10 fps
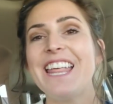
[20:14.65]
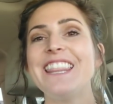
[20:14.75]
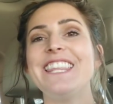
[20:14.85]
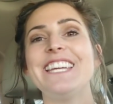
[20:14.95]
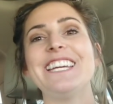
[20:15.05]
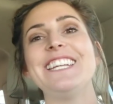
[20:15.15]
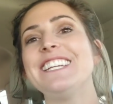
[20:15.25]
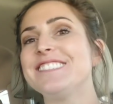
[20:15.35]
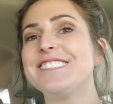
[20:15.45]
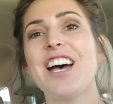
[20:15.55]
and then
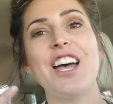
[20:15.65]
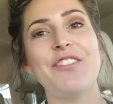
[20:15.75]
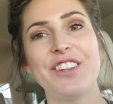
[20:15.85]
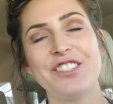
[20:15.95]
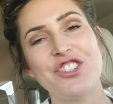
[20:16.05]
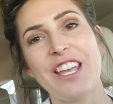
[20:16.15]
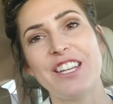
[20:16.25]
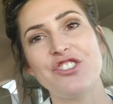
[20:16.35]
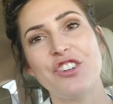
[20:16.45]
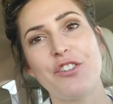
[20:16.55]
it's time for the
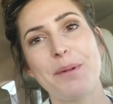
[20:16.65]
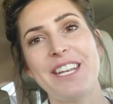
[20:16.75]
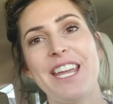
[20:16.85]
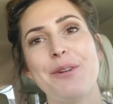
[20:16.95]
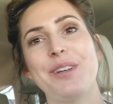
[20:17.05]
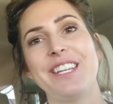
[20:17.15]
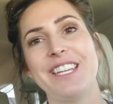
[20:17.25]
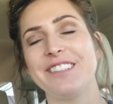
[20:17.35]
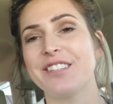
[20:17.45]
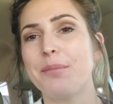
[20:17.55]
second shift of my day when the
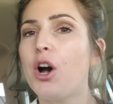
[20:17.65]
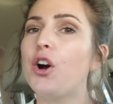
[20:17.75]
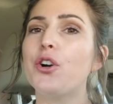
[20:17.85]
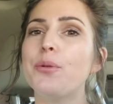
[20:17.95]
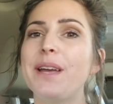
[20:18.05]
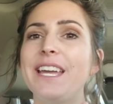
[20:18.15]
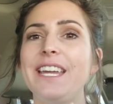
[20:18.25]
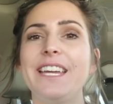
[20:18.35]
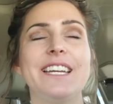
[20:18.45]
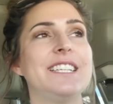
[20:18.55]
kids come home.
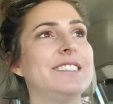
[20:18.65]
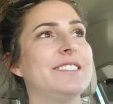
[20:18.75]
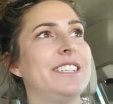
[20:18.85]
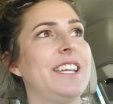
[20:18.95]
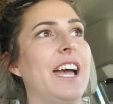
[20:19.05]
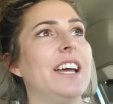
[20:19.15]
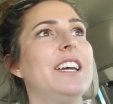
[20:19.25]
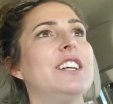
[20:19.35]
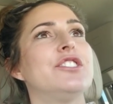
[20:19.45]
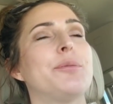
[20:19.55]
And yeah,
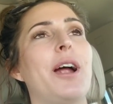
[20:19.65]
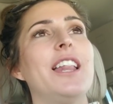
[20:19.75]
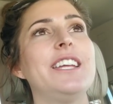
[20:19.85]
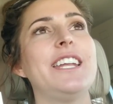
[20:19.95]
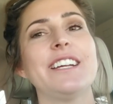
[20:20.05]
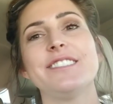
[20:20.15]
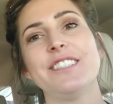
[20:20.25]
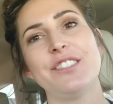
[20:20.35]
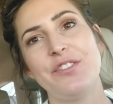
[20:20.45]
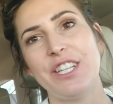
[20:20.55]
so probably next in
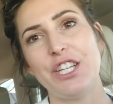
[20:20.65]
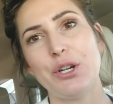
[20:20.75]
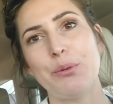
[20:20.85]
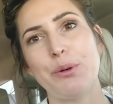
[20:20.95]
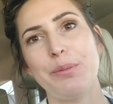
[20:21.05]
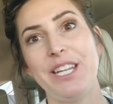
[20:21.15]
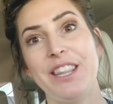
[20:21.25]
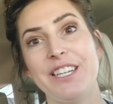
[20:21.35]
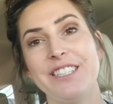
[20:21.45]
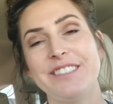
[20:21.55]
this video will be
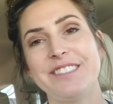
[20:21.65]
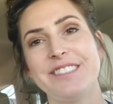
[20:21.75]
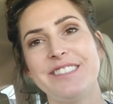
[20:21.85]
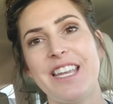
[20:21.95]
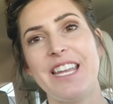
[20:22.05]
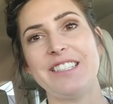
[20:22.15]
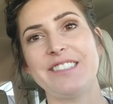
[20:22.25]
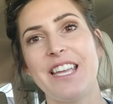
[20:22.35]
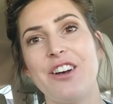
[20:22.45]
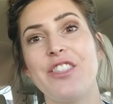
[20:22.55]
the estate
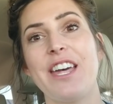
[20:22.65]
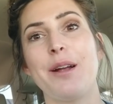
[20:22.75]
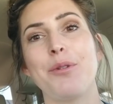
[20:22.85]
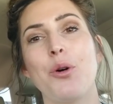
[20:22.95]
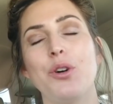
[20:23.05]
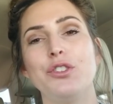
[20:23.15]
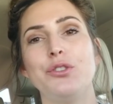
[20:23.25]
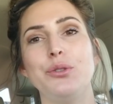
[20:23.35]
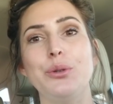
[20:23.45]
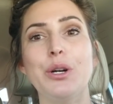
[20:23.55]
sale that I'm going
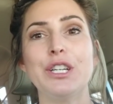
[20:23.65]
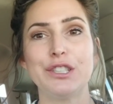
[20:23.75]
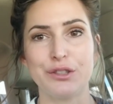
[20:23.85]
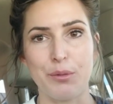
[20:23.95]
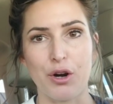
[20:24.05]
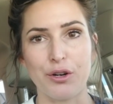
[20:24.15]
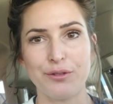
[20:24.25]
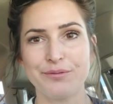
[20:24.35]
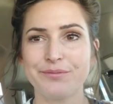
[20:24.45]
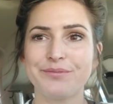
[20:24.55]
to tomorrow.